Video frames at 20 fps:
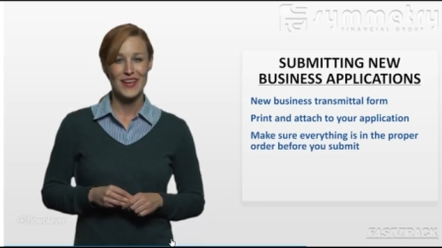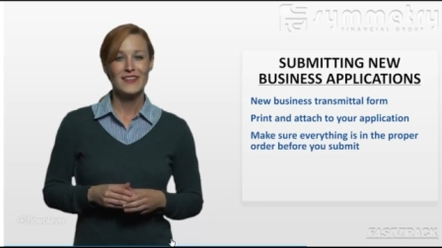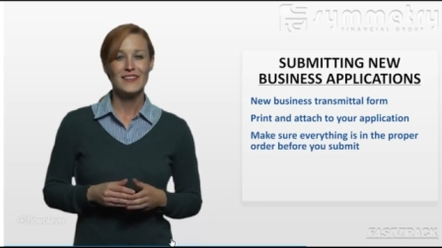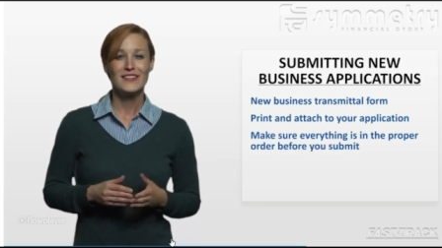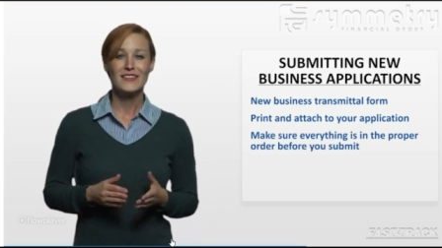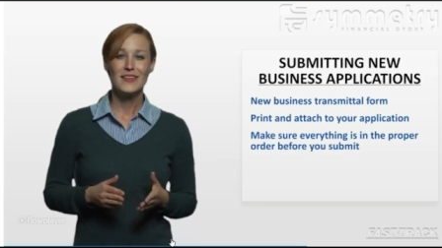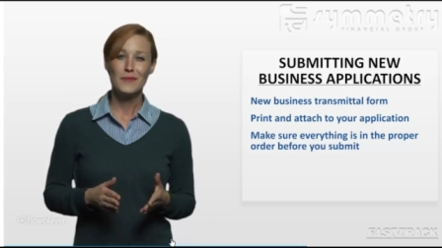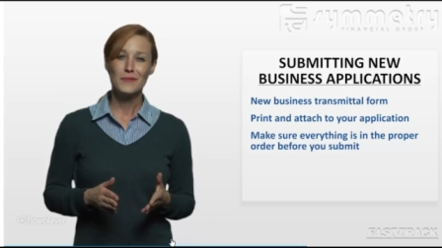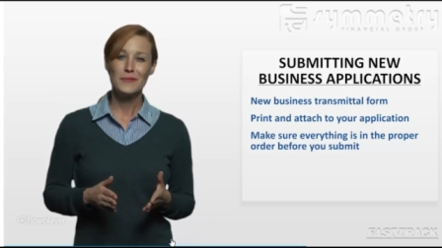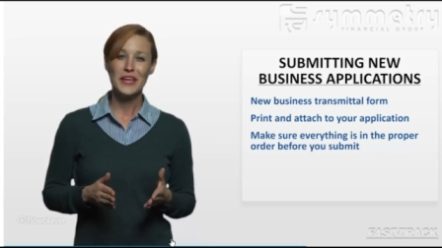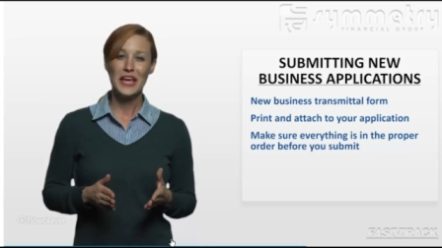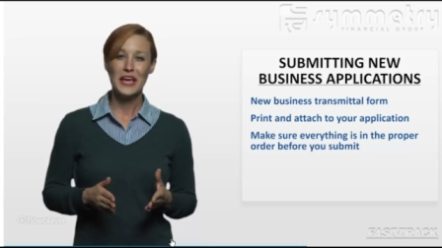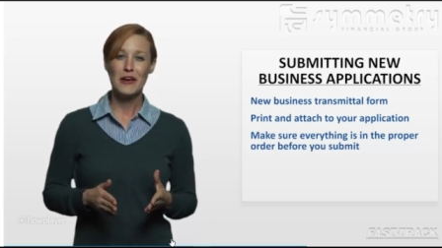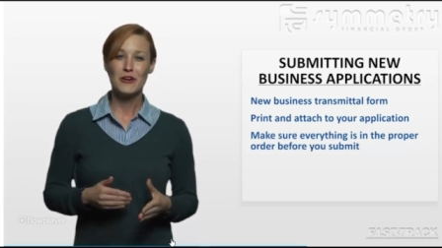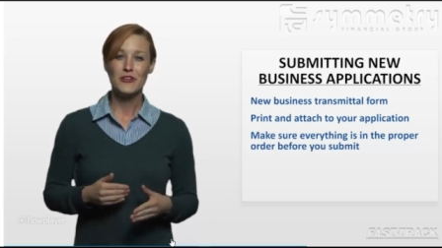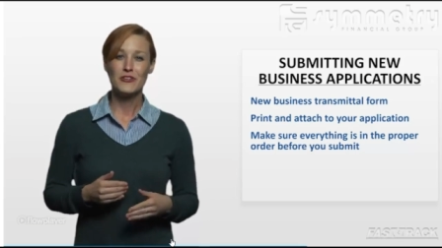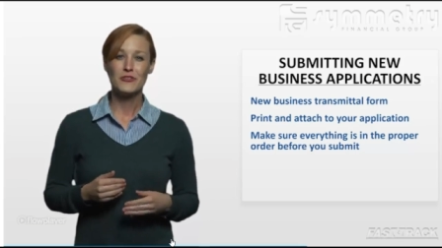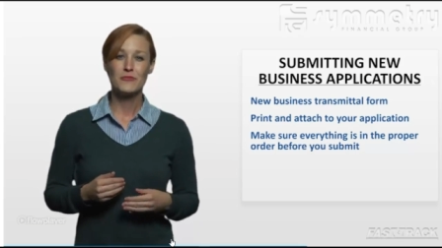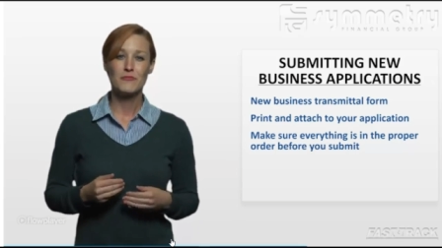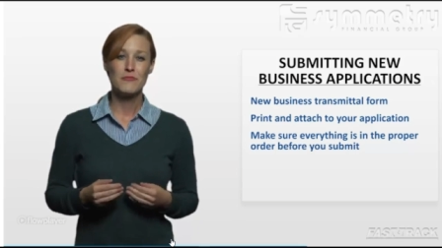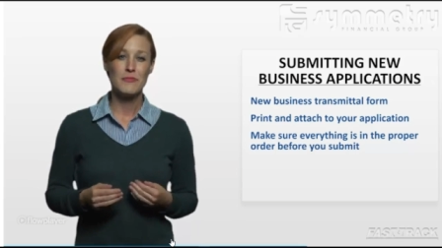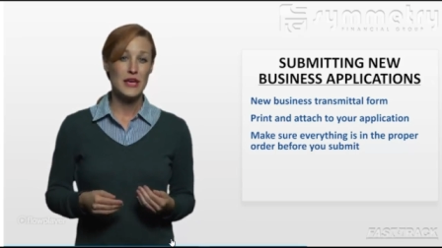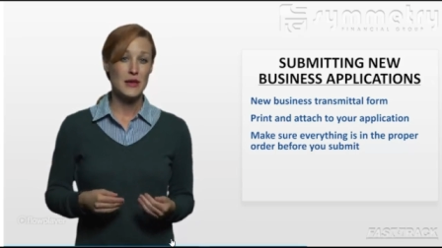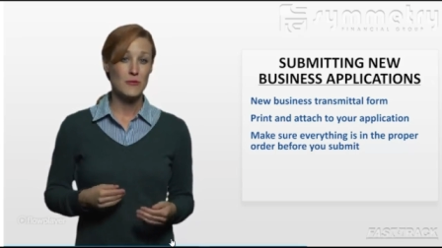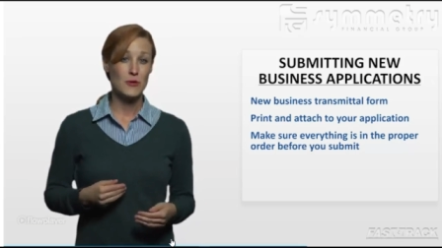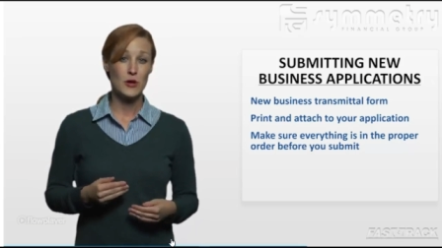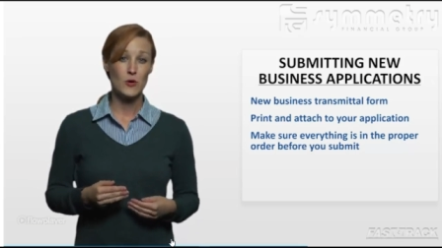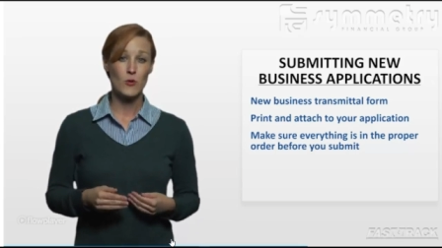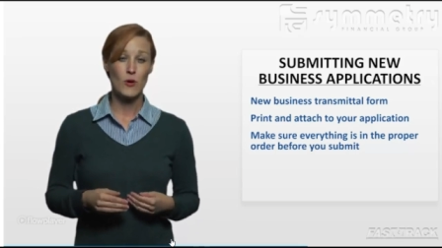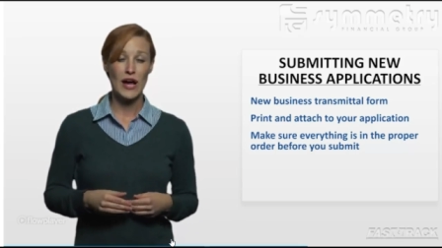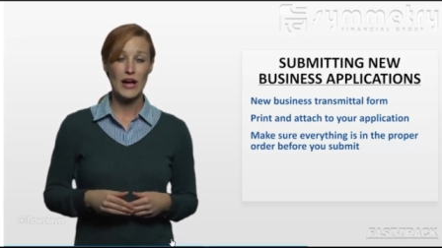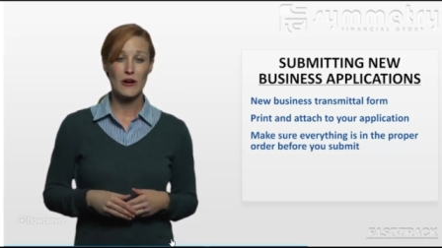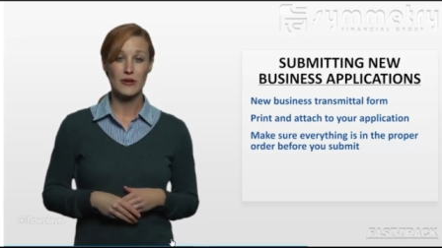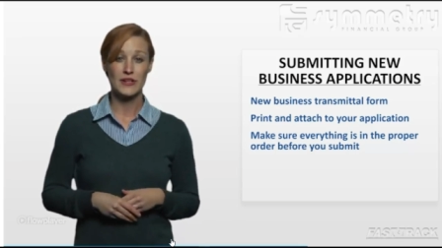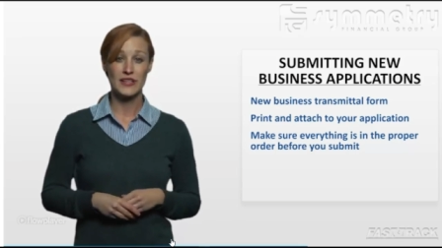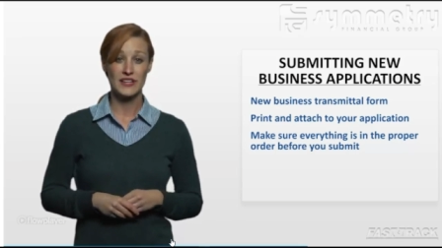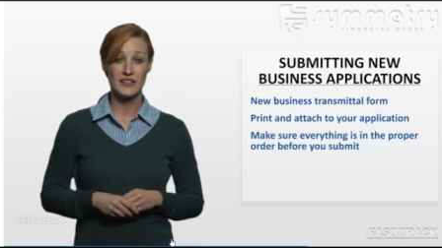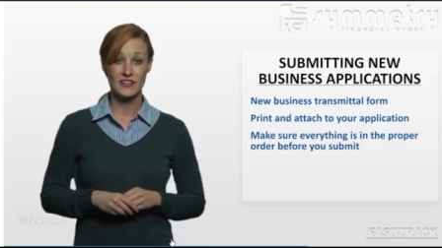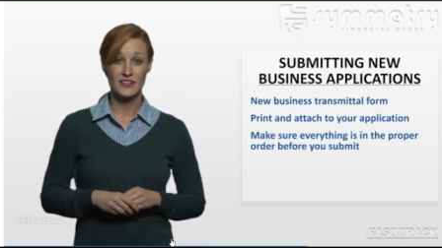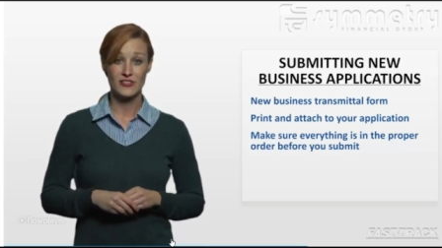Some carriers may require
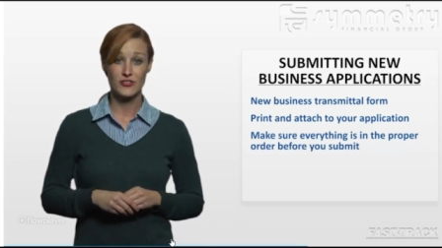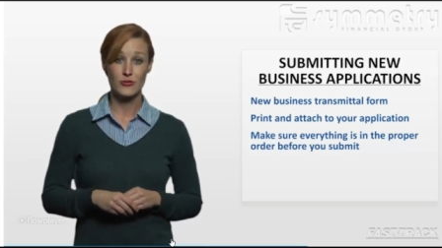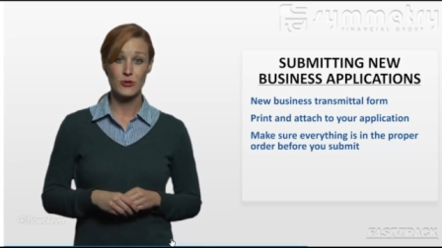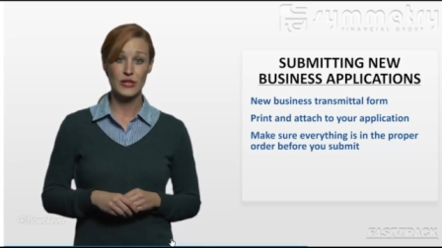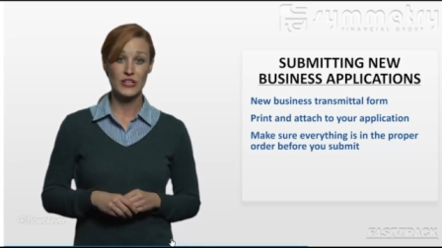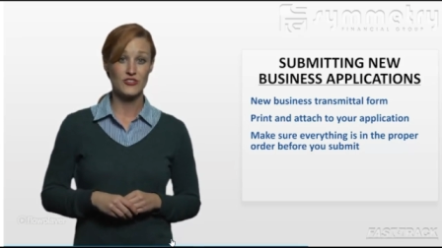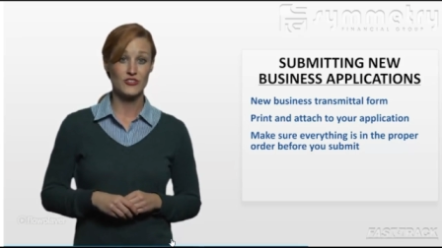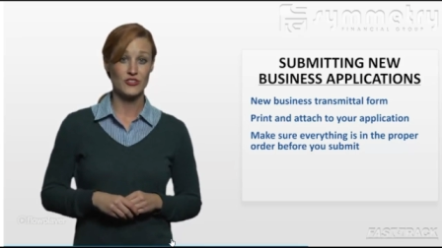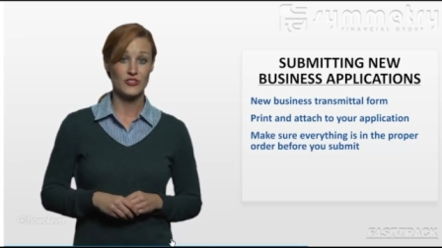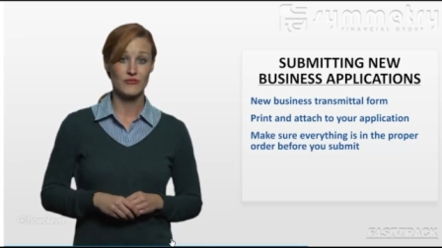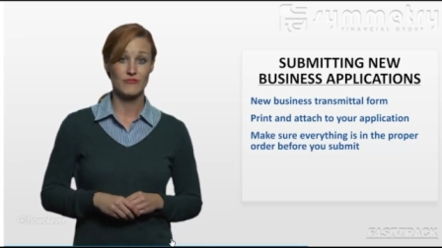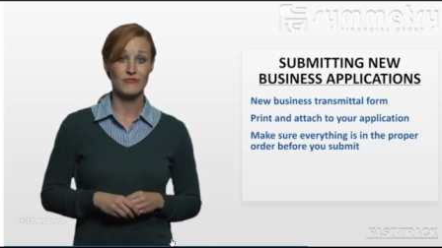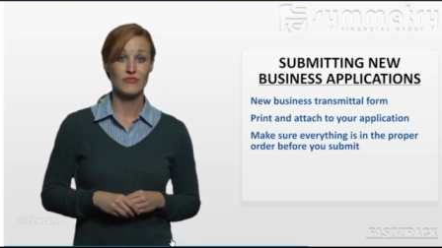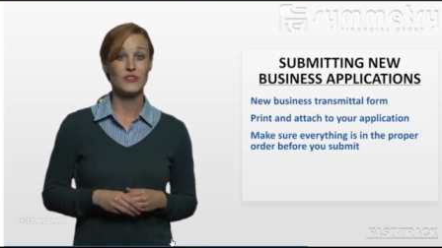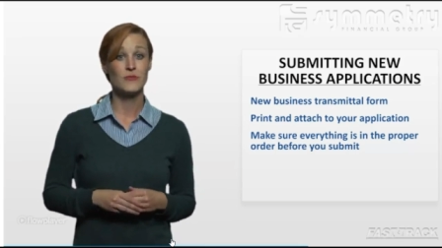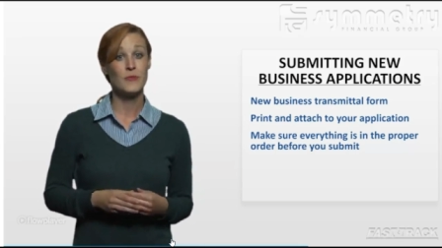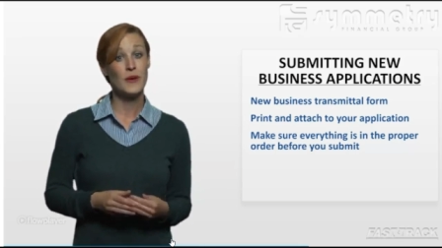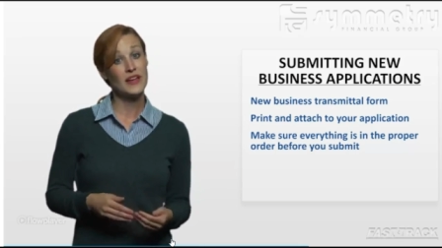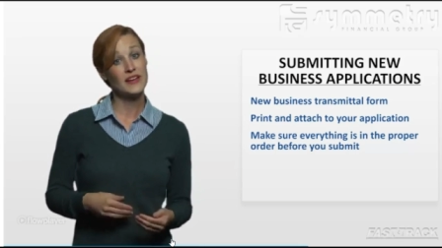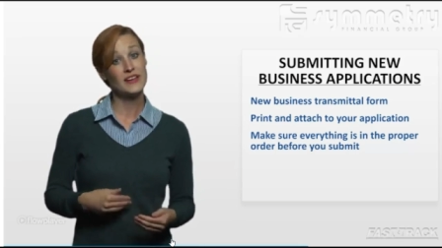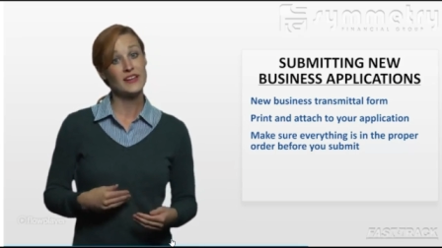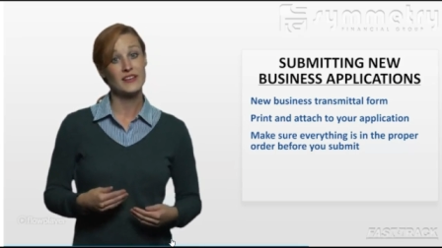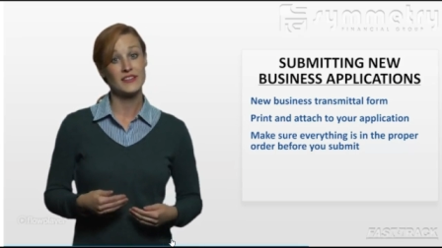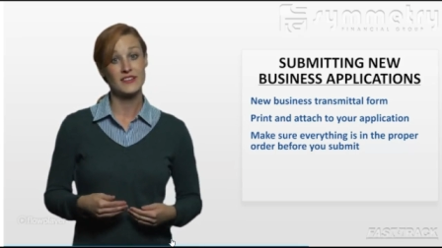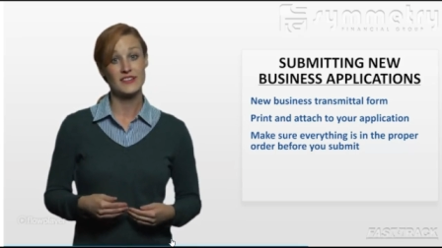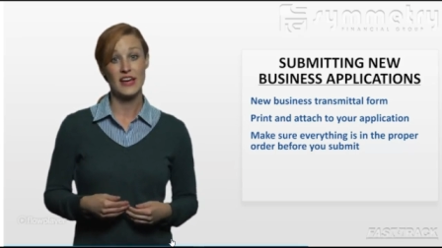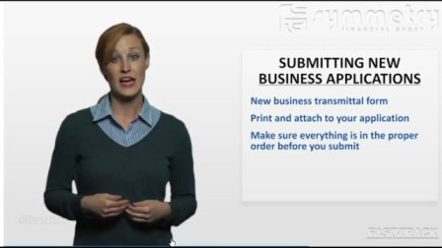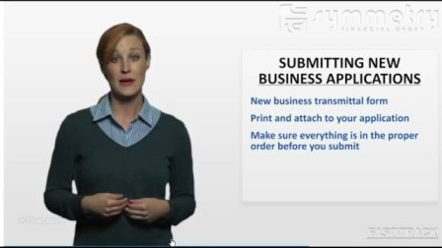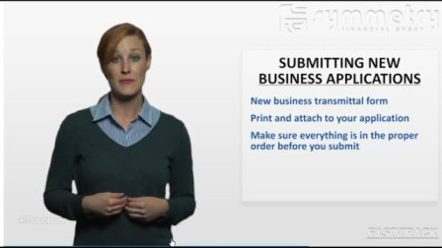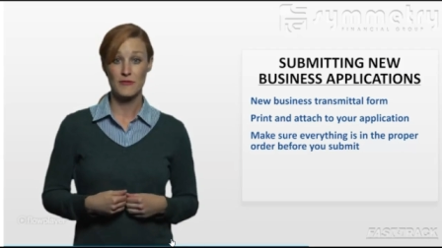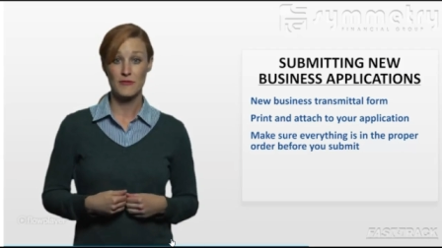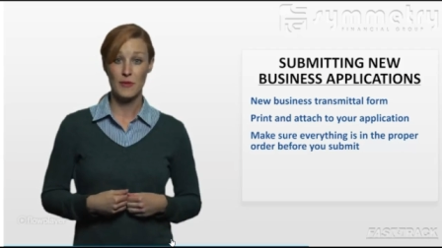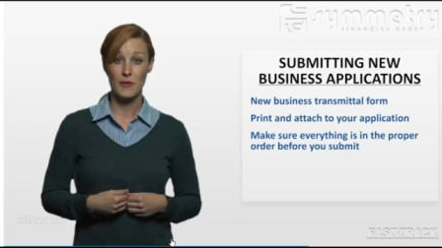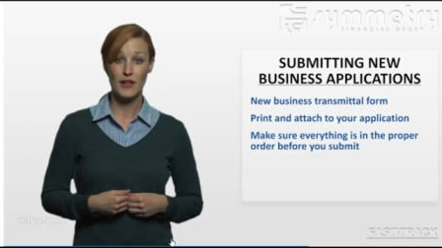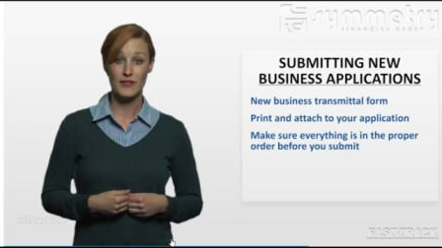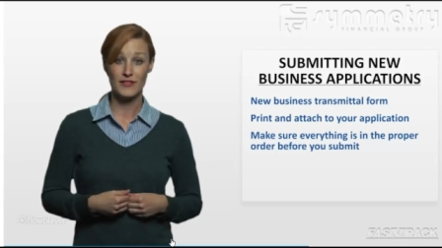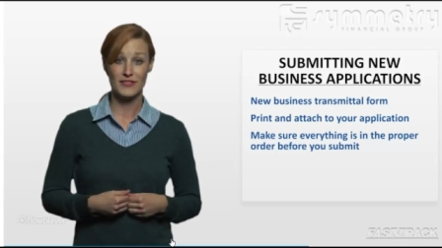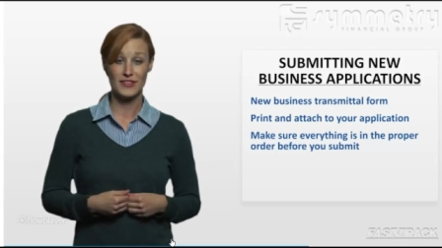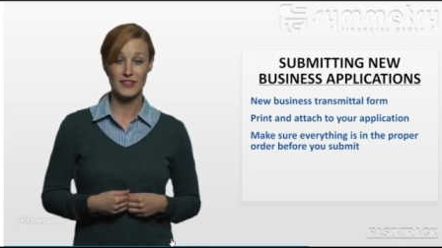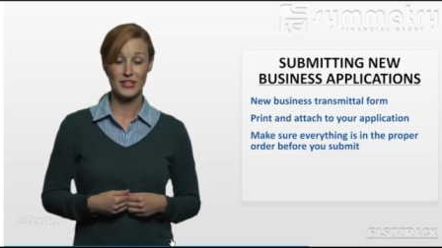an illustration, depending on the type of
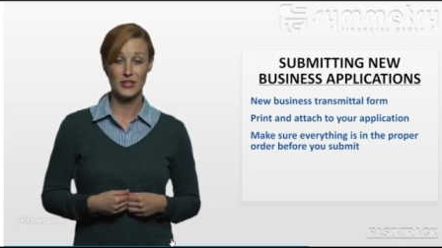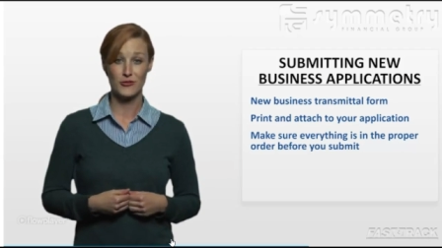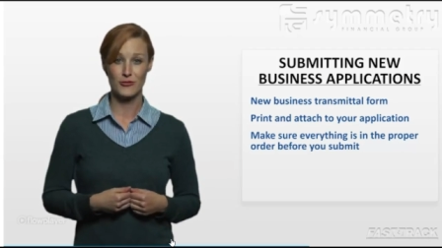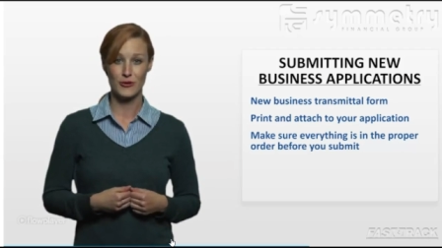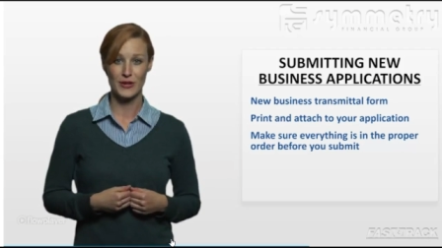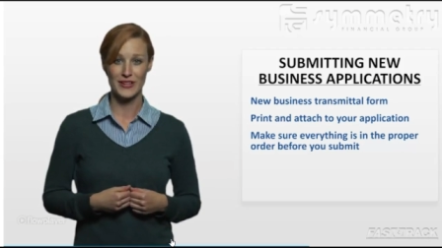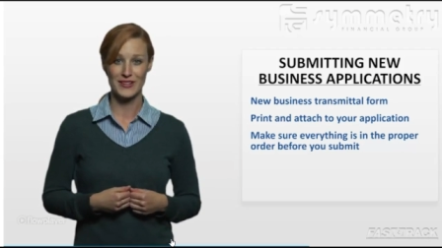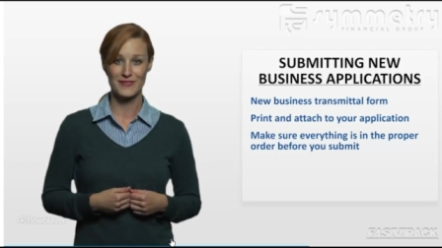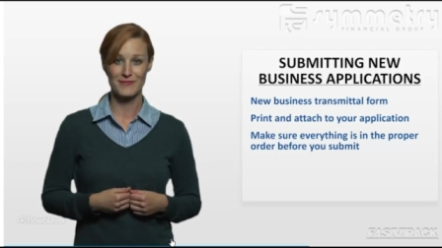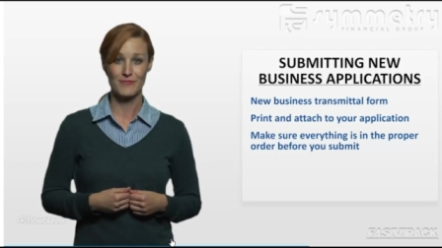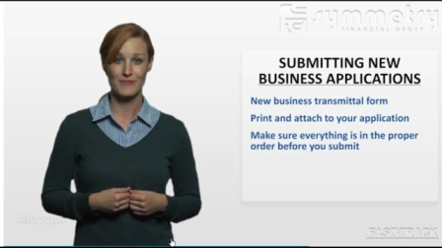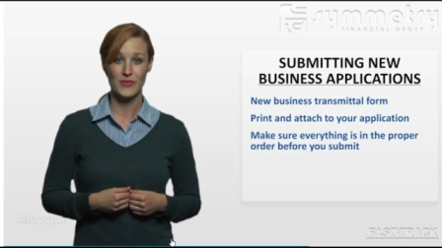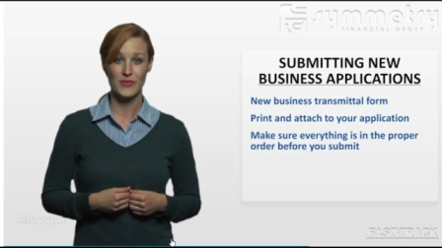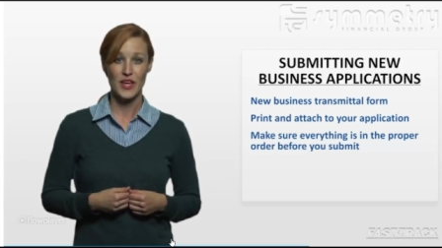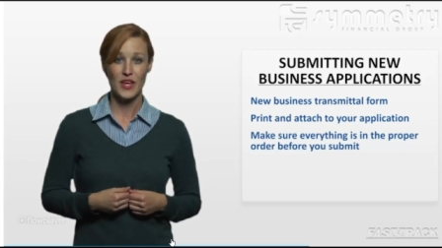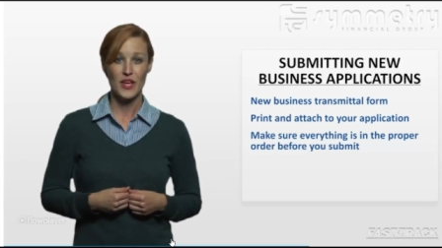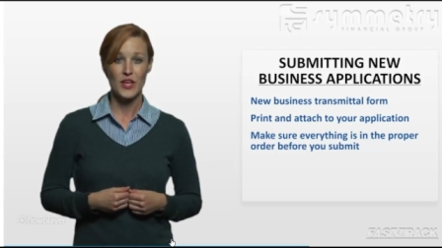policy you've written,